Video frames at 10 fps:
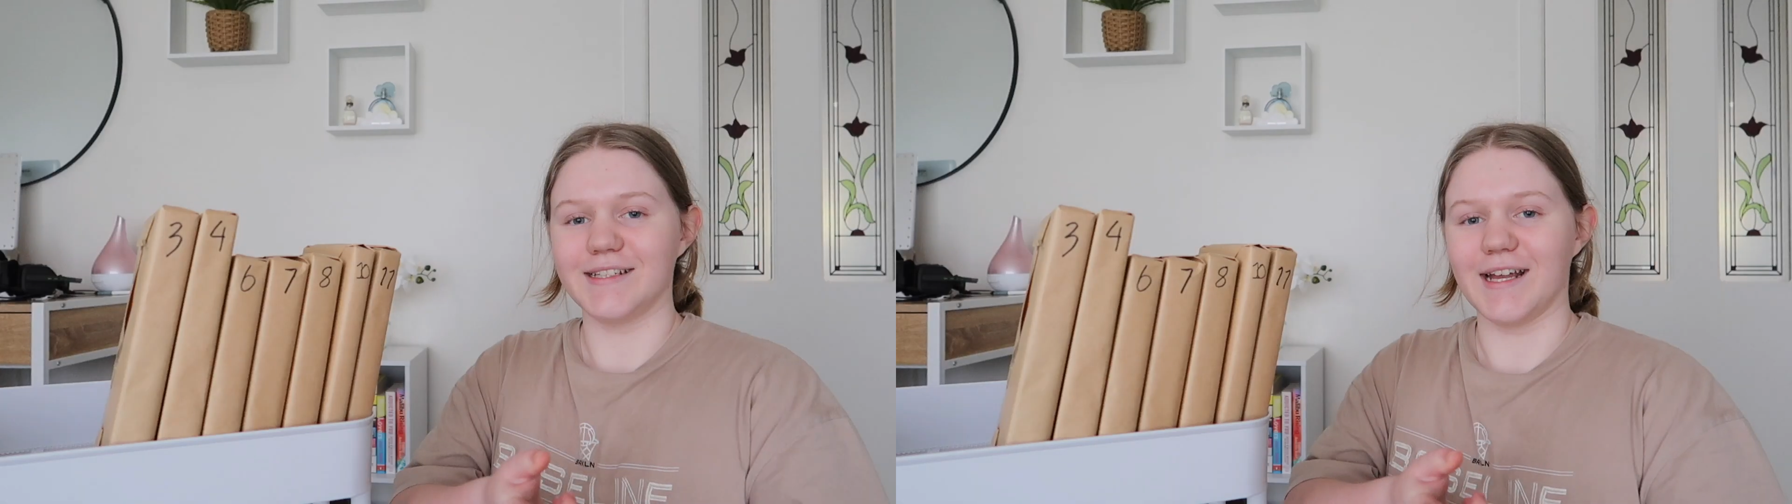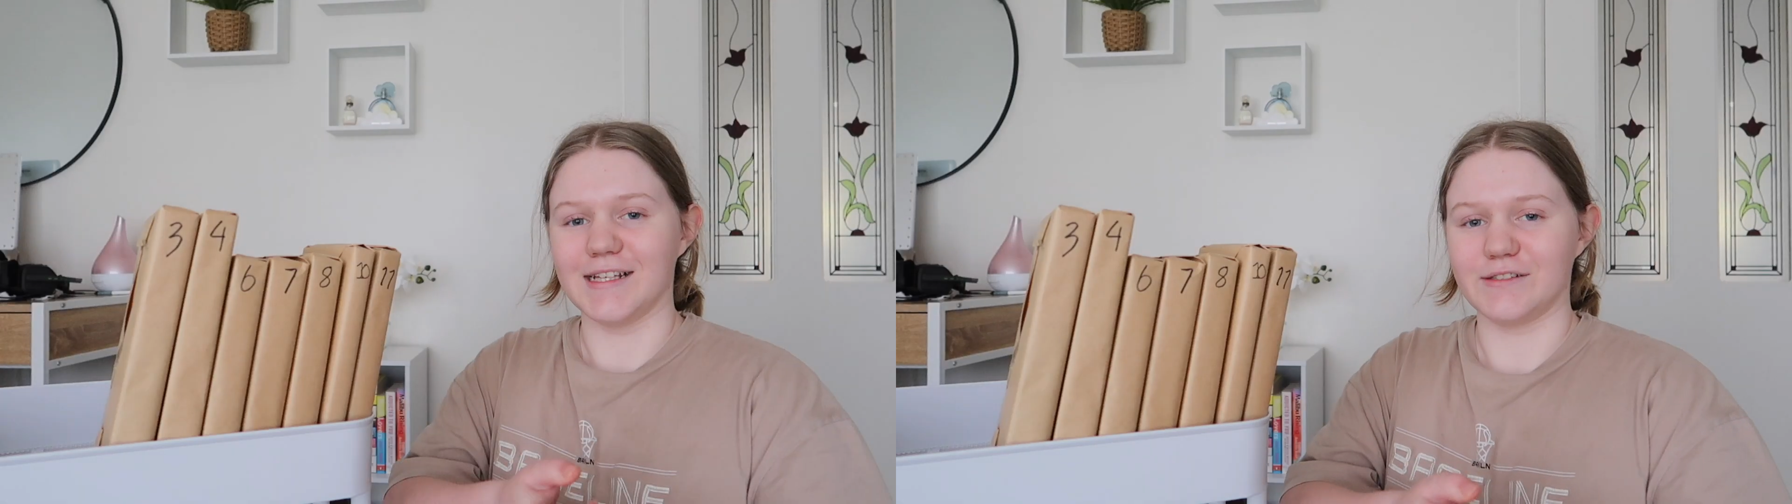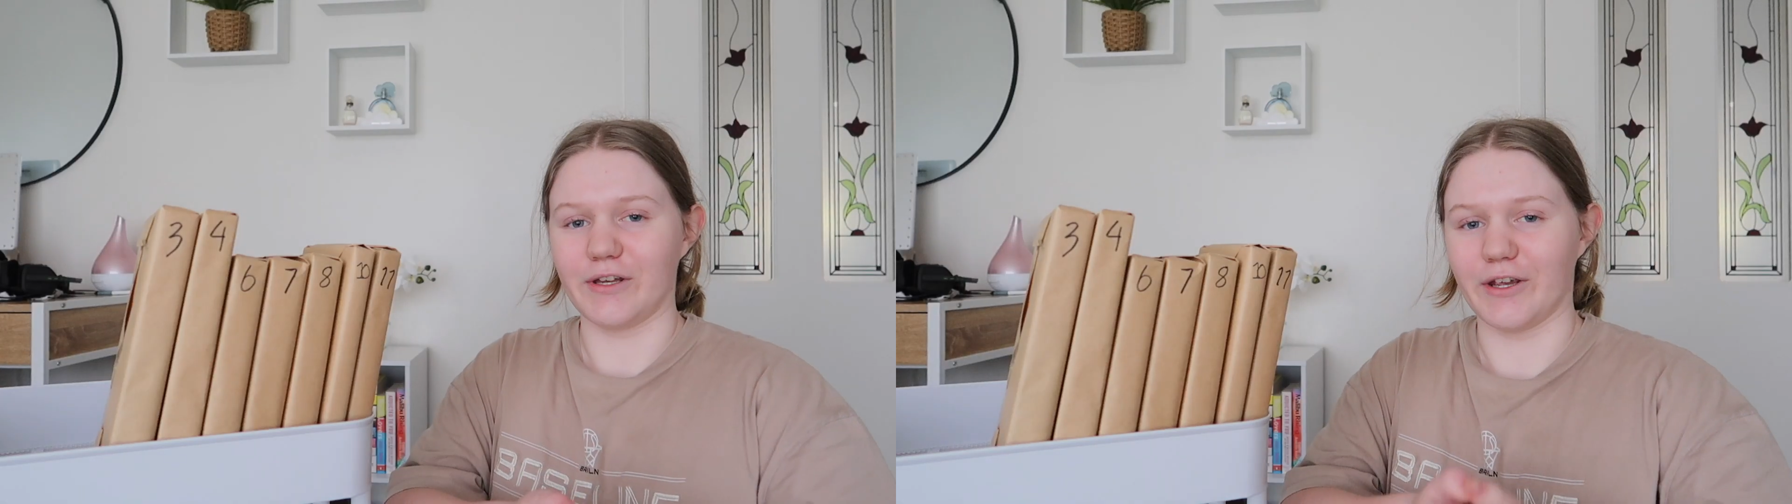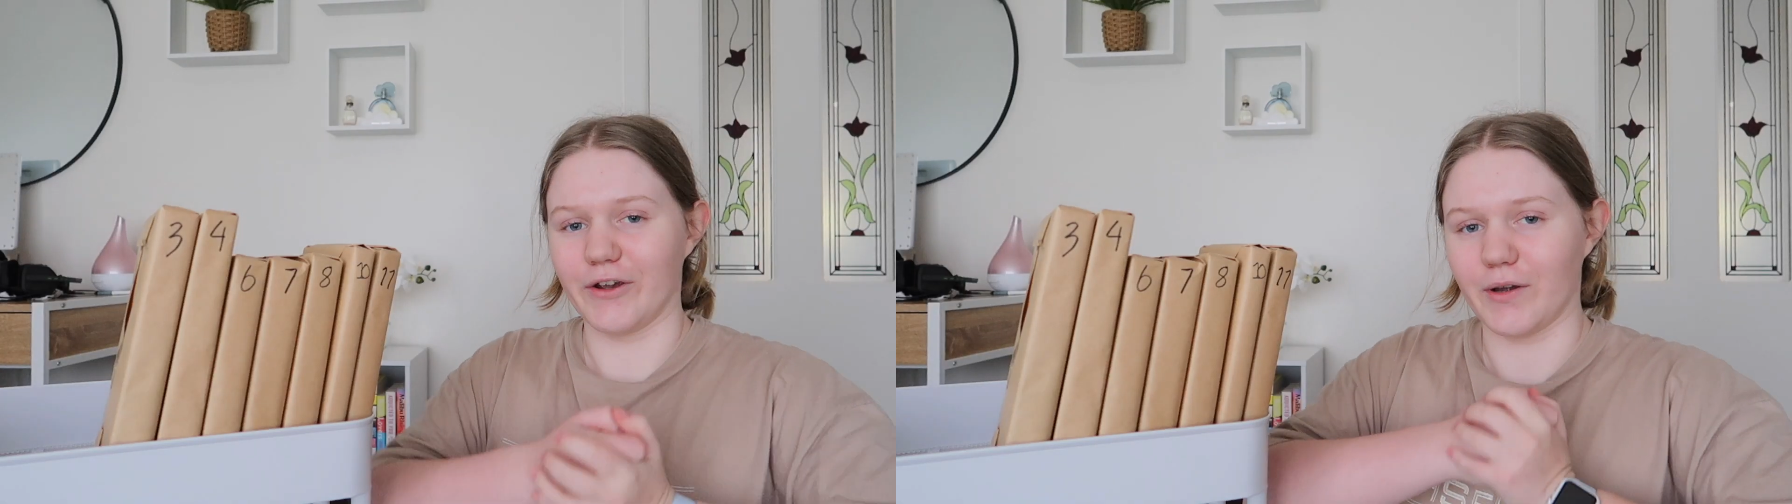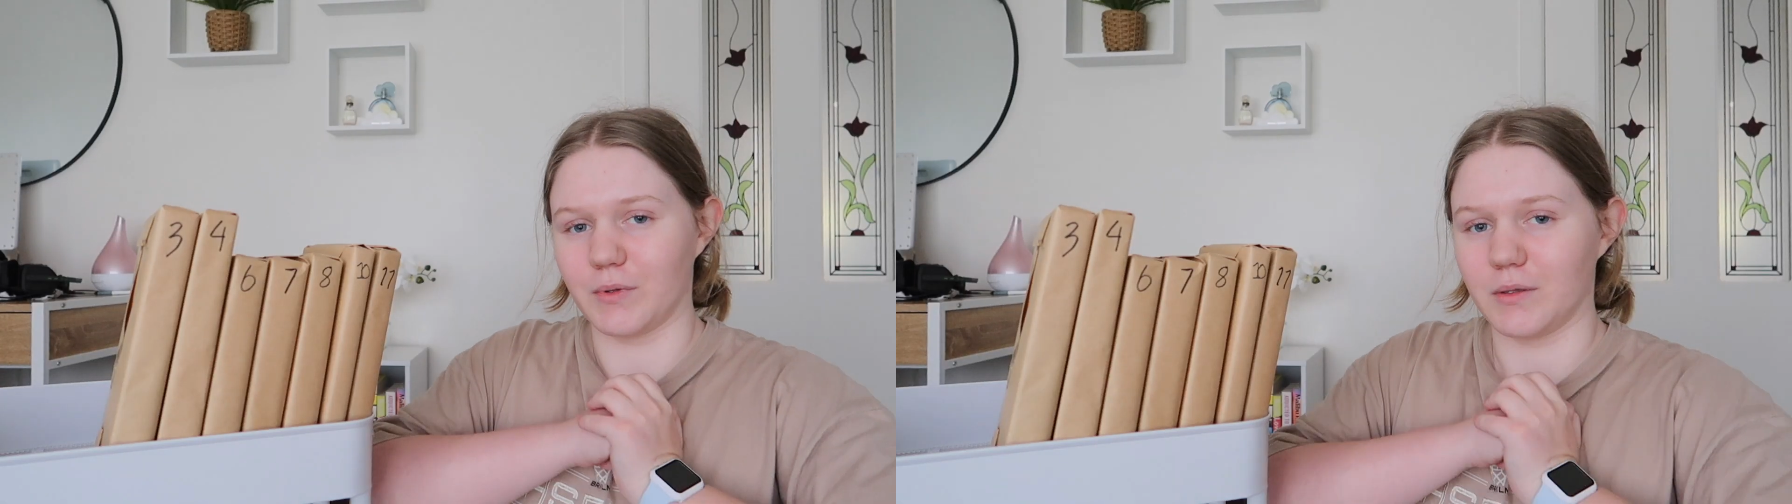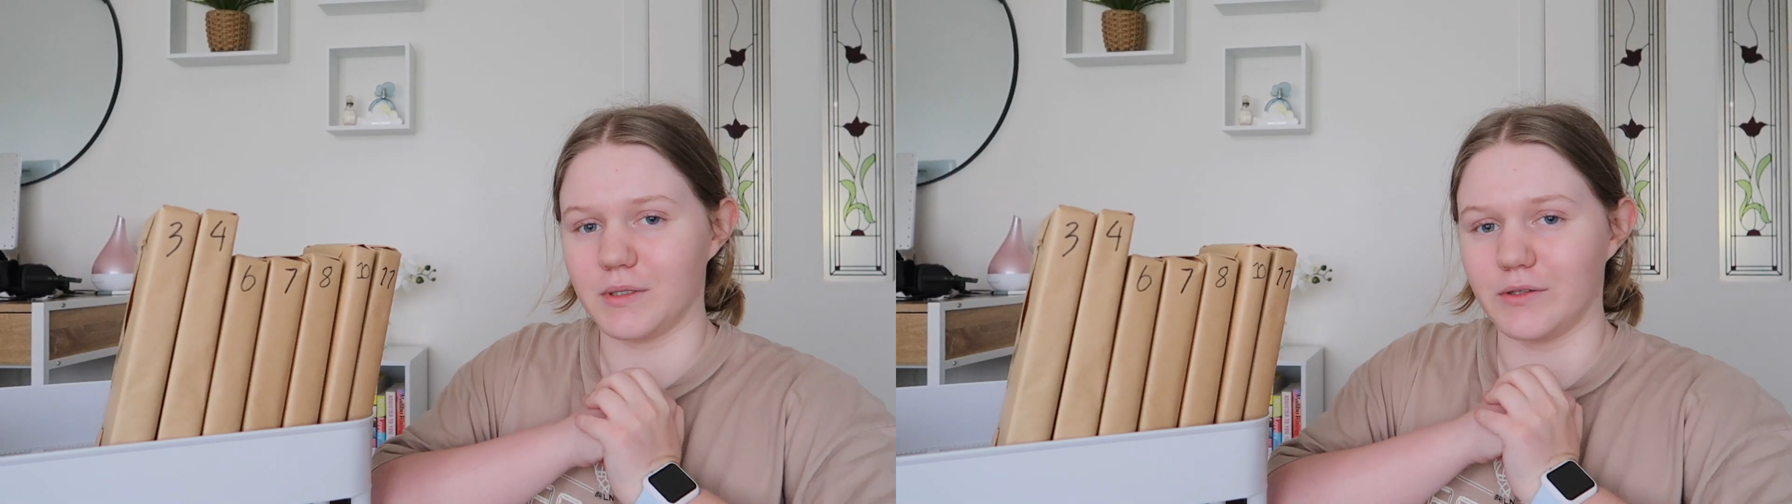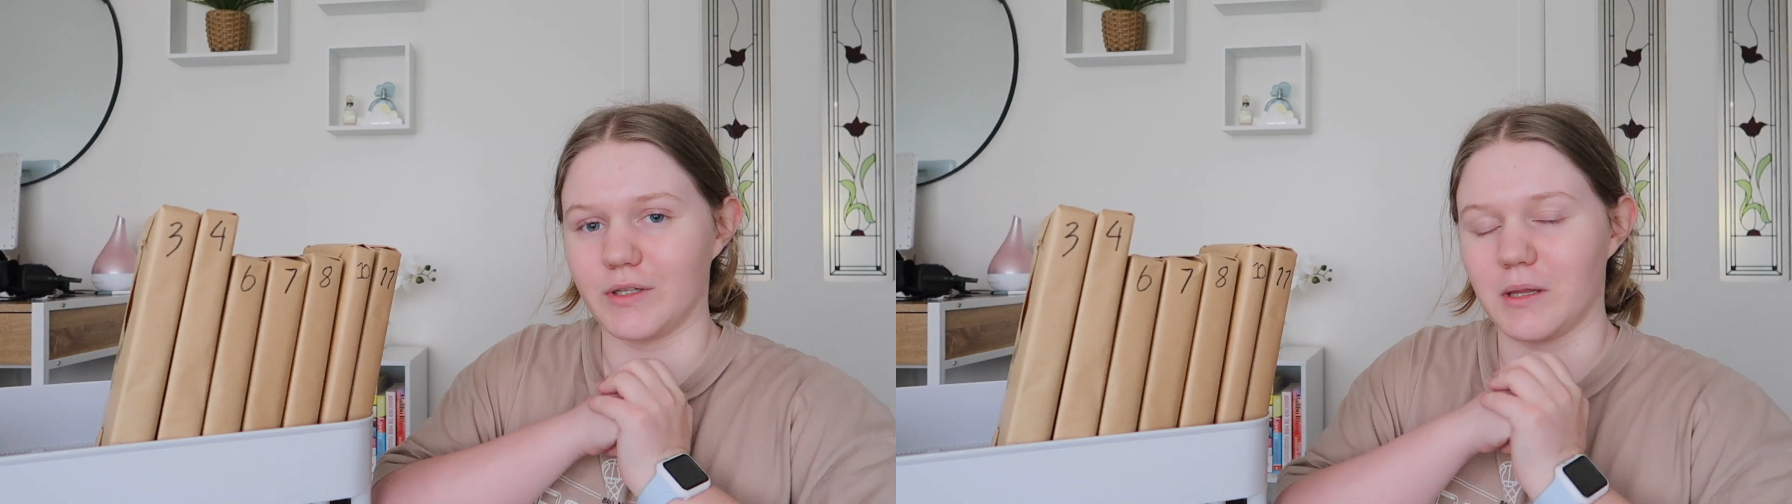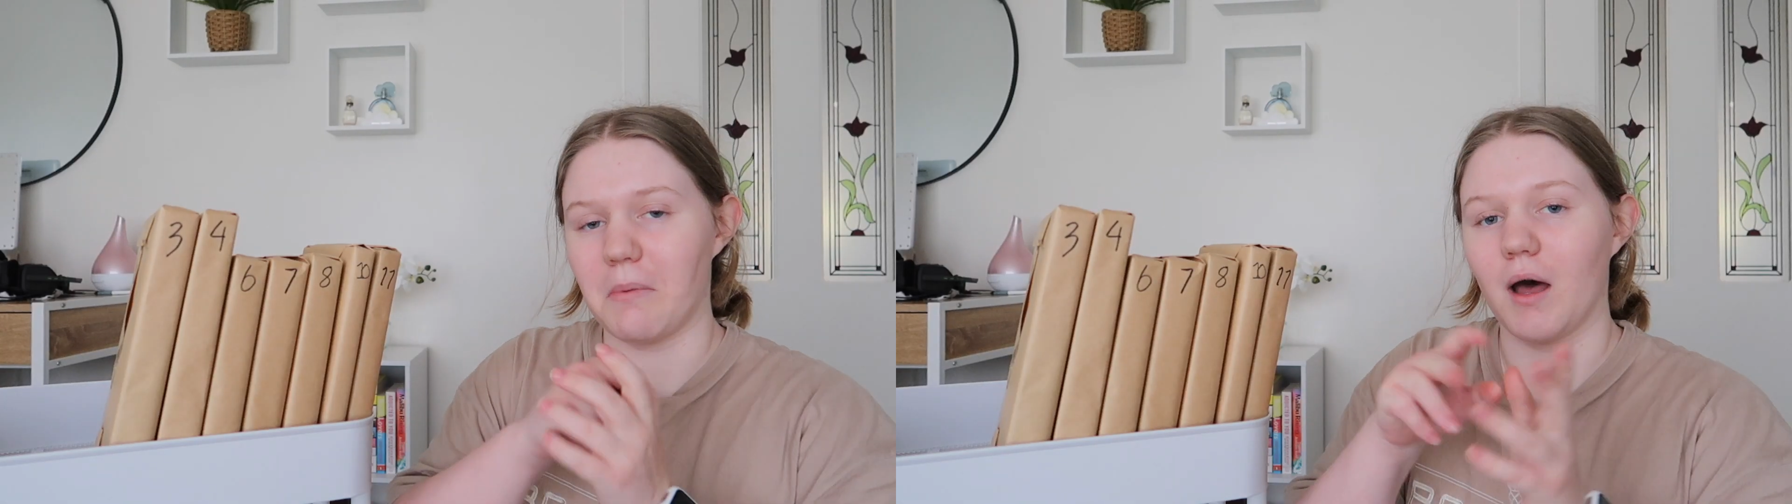today's video, I'm going to be
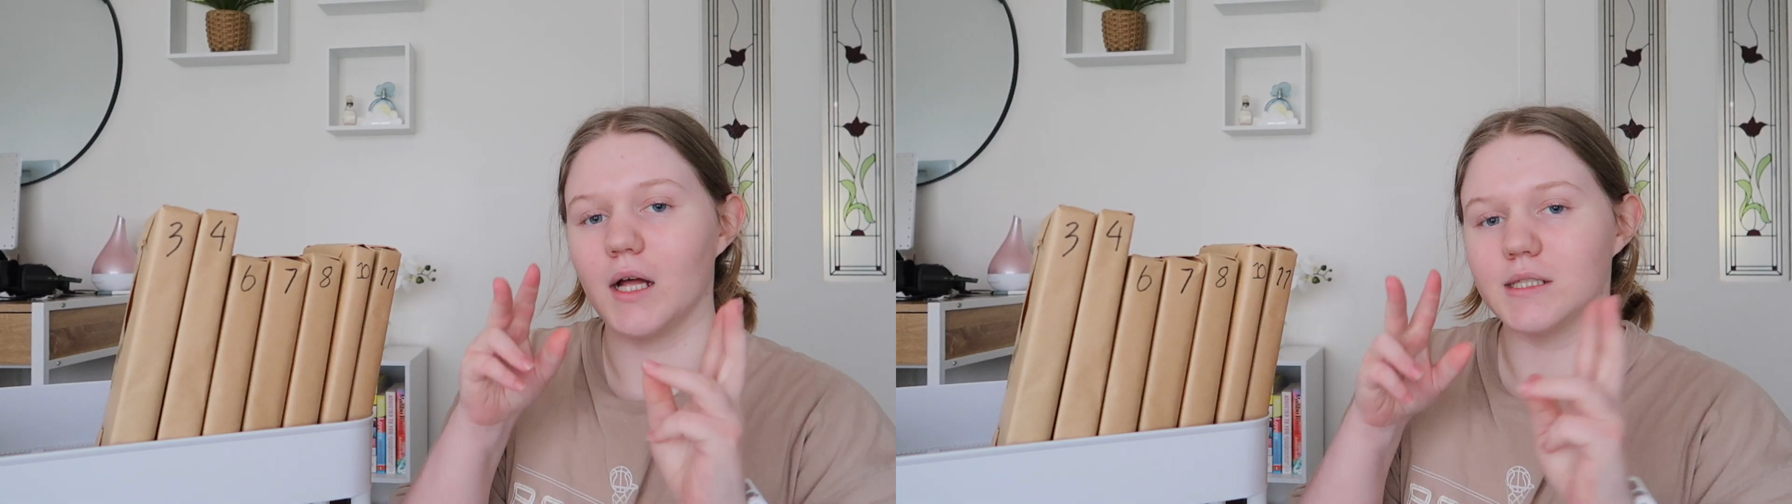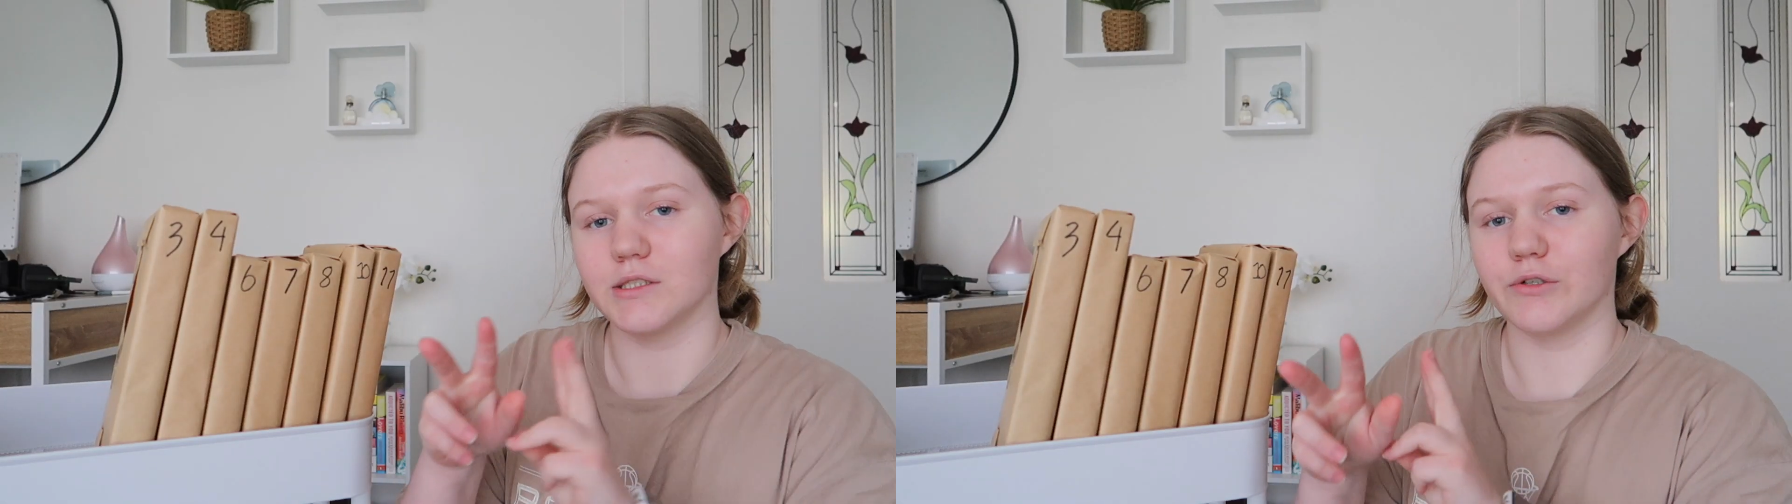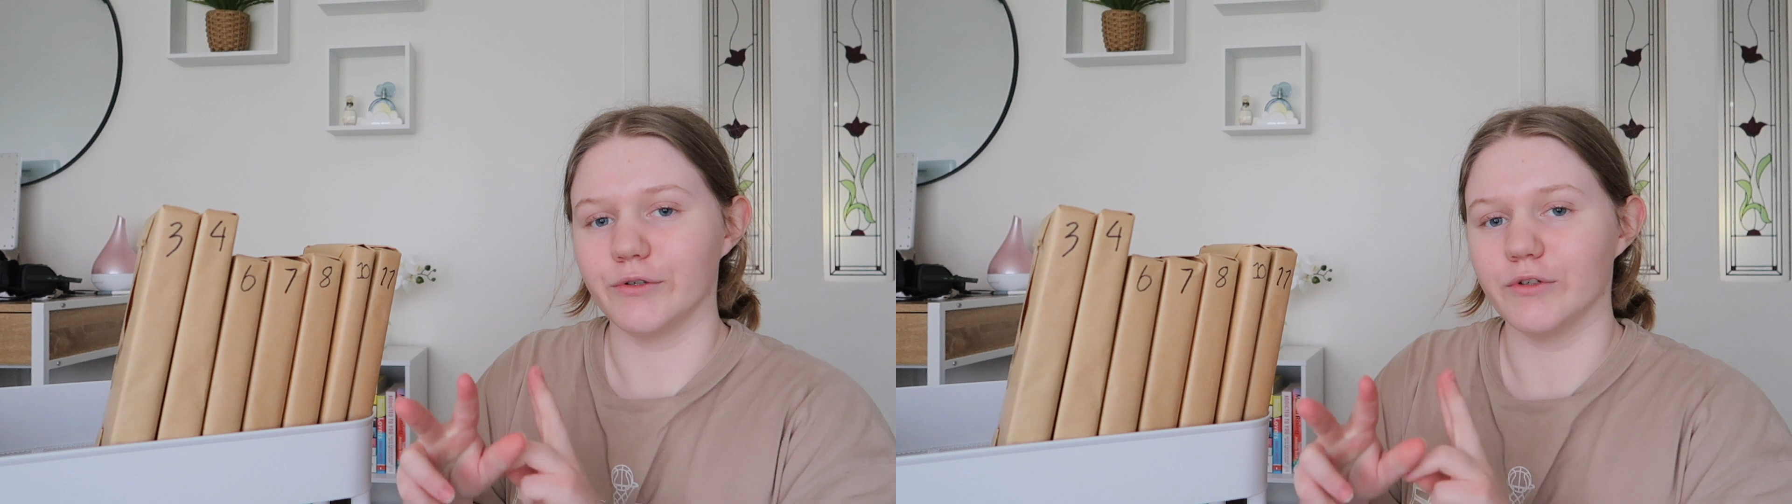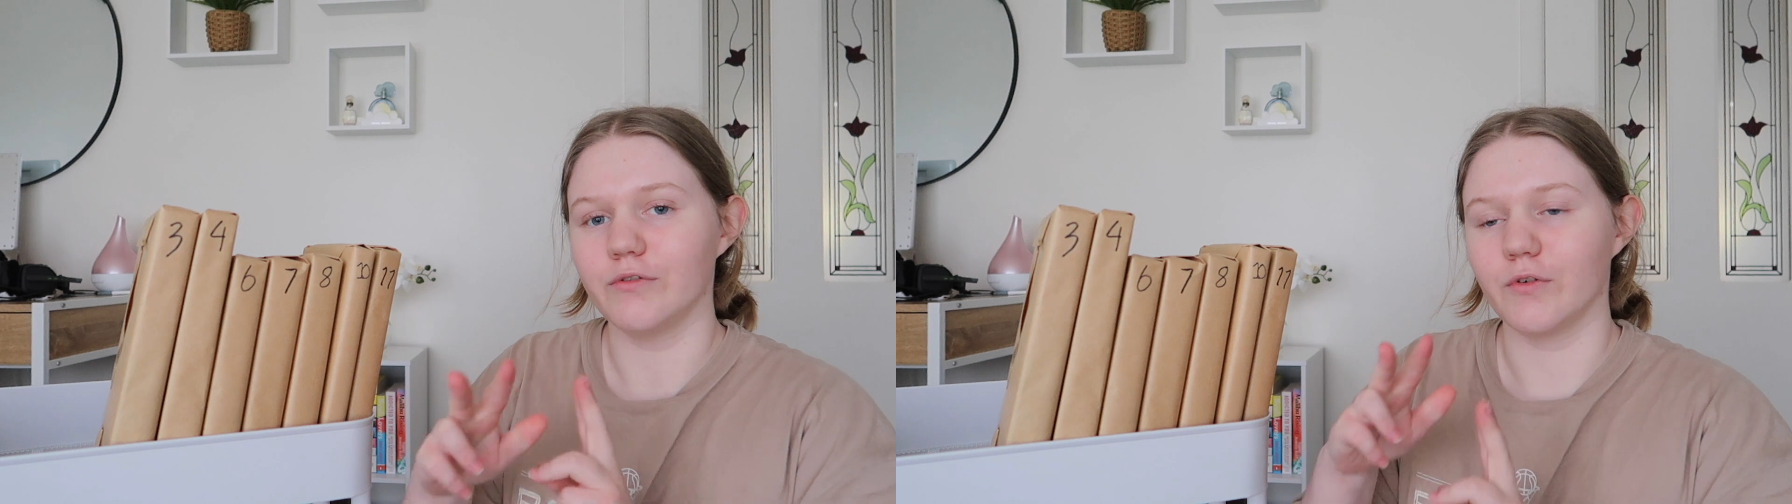doing the part two